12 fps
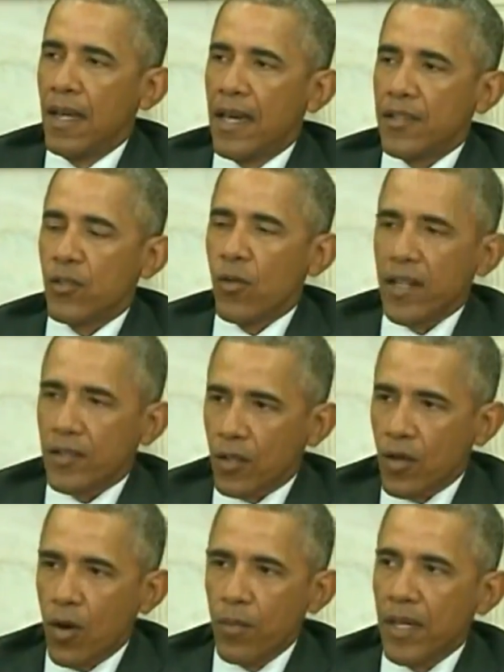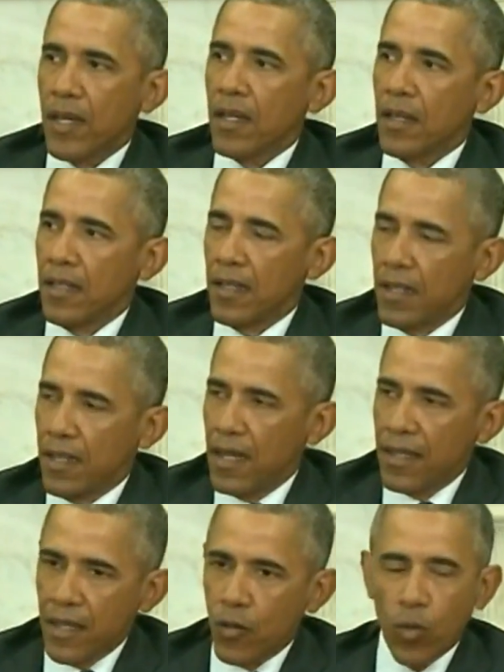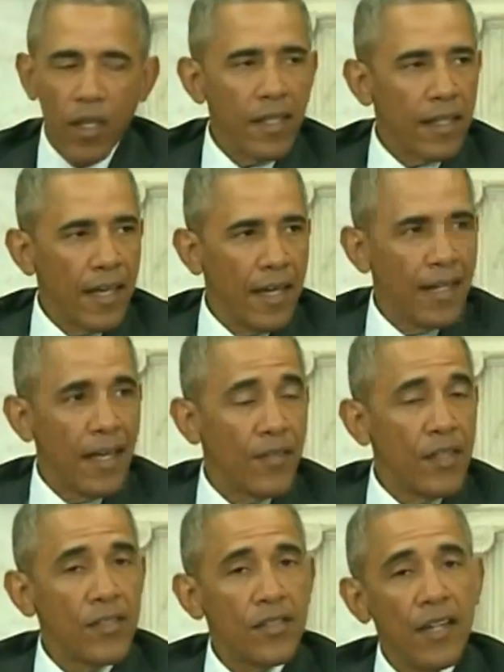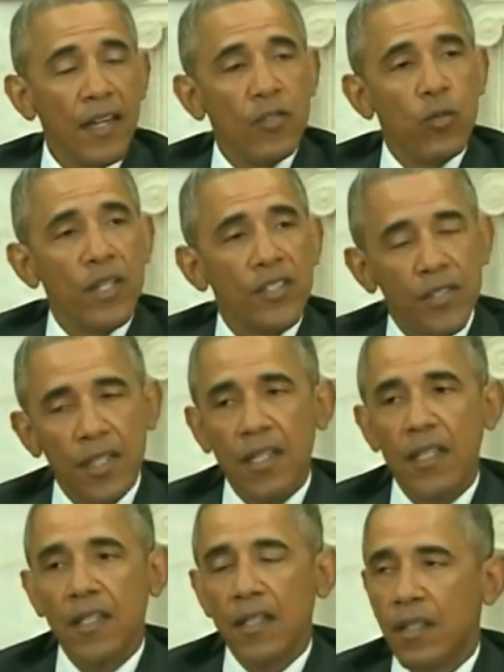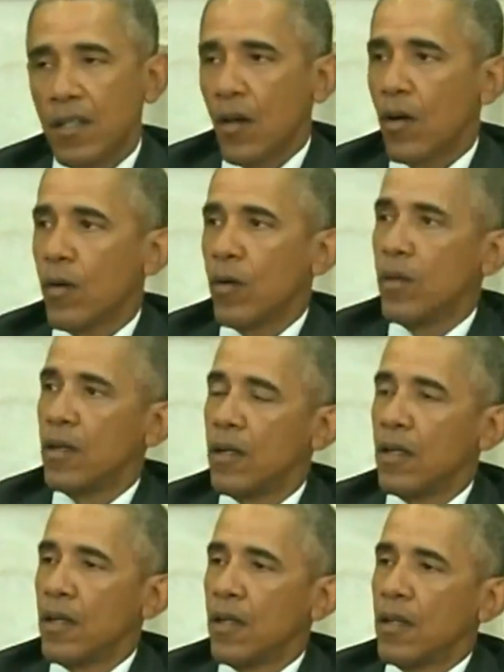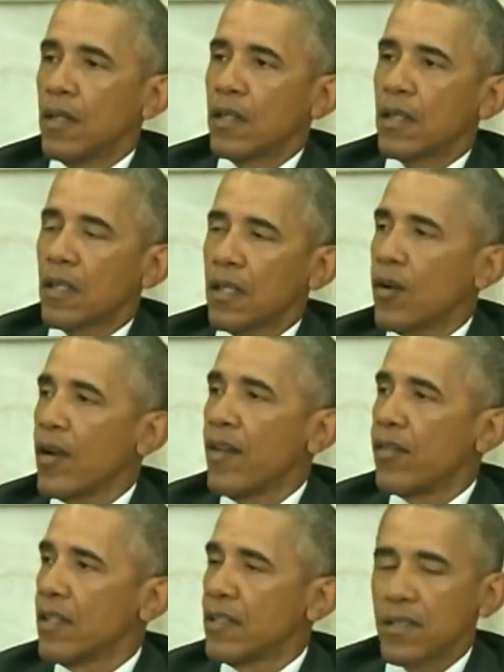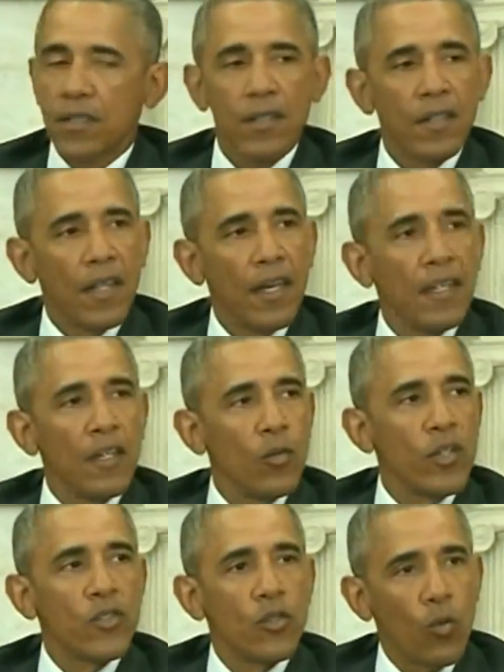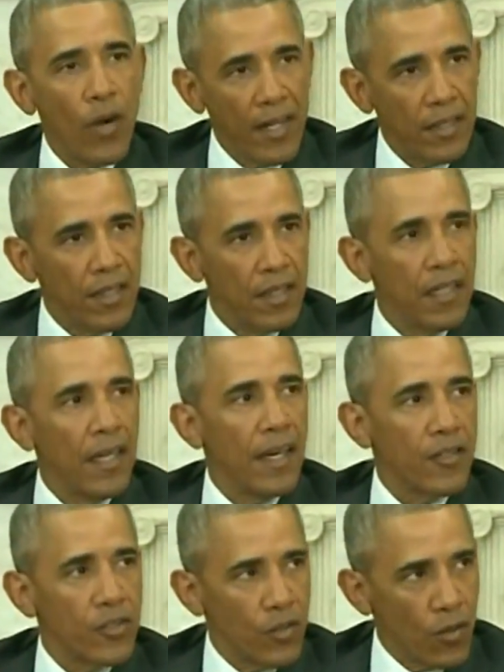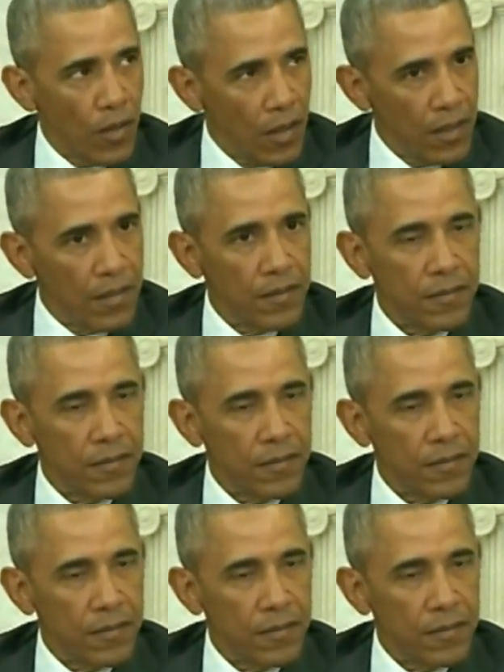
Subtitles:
As Director Comey, I think, will indicate, at this stage we see no clear evidence that he was directed externally.